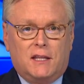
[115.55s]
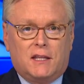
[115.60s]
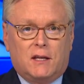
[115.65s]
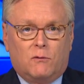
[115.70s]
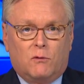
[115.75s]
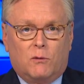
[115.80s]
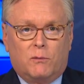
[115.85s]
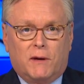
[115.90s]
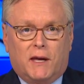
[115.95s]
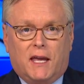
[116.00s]
they
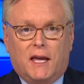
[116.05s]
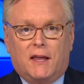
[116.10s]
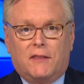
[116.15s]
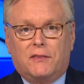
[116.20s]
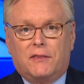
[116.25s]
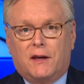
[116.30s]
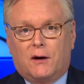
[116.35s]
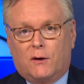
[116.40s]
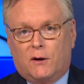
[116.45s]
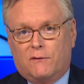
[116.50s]
will
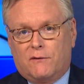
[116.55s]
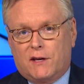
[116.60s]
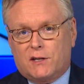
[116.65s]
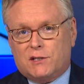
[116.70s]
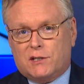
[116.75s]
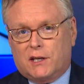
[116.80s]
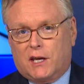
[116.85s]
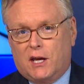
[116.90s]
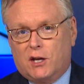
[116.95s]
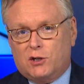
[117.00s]
begin their
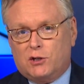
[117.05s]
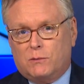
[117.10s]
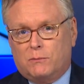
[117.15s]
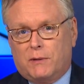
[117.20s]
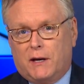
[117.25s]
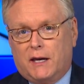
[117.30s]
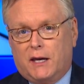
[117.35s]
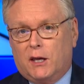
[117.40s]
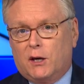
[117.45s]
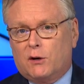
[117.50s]
investigation
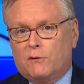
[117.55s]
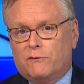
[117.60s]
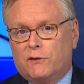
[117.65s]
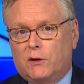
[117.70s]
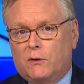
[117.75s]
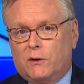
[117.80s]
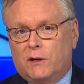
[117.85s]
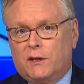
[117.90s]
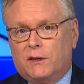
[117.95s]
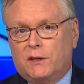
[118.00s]
by
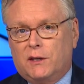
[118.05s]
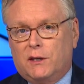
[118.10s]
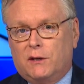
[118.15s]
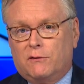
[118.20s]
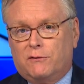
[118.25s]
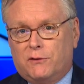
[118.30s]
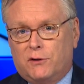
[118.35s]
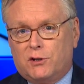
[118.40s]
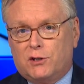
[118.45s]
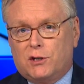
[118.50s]
interviewing the
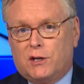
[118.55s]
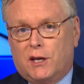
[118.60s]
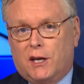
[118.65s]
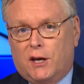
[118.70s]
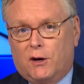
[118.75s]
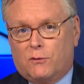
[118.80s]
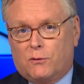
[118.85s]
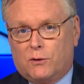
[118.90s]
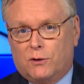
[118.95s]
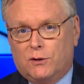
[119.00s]

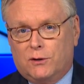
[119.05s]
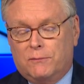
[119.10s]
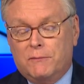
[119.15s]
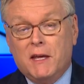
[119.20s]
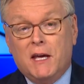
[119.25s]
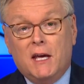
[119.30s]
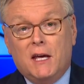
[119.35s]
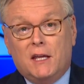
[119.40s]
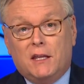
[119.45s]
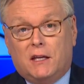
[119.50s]
officiating crew.
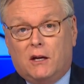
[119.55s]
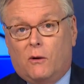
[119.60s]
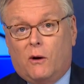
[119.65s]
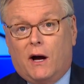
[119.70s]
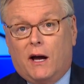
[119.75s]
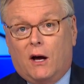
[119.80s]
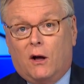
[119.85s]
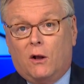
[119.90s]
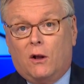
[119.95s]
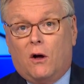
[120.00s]
The
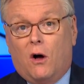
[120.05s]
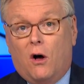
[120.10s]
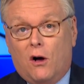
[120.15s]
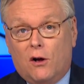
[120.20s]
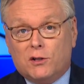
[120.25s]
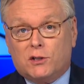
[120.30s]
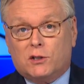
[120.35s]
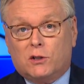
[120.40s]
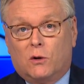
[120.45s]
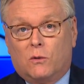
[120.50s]
UIL
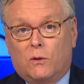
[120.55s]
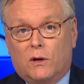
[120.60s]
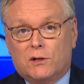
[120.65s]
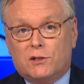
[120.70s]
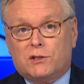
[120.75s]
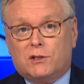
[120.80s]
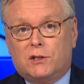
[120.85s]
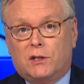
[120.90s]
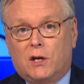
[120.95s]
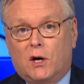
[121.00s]
also
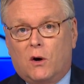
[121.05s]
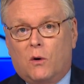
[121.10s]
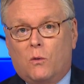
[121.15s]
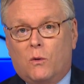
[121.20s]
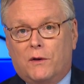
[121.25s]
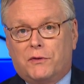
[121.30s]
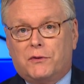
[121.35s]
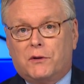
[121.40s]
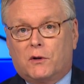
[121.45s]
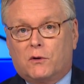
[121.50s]
wants to know
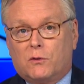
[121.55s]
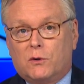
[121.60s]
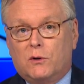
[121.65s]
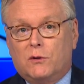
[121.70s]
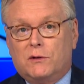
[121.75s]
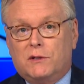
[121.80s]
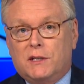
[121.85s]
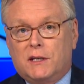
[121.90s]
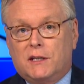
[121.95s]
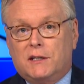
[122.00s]
what the crew
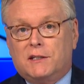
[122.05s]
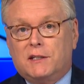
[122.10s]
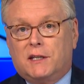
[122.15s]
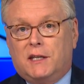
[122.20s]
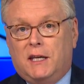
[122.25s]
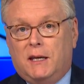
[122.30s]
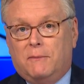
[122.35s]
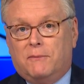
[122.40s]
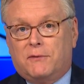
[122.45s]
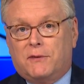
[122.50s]
did to keep